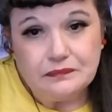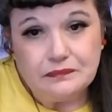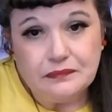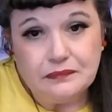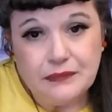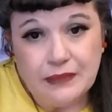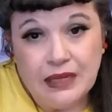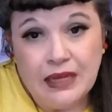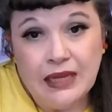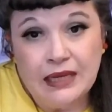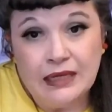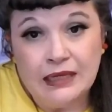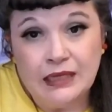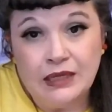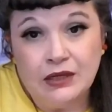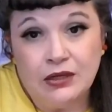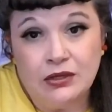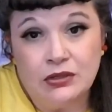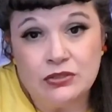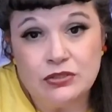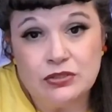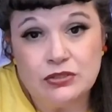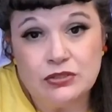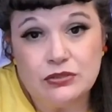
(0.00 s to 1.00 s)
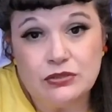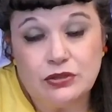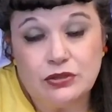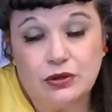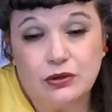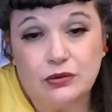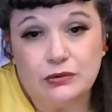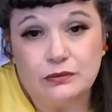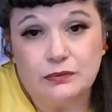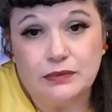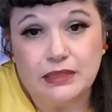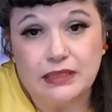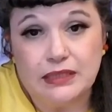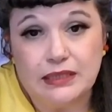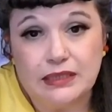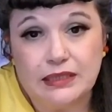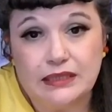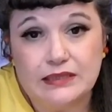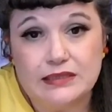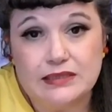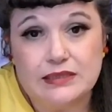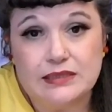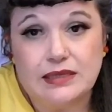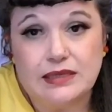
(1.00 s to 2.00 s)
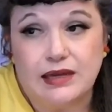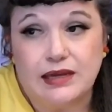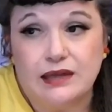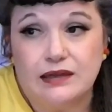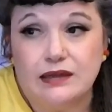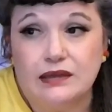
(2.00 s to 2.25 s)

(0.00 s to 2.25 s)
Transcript: And he also told me, he said,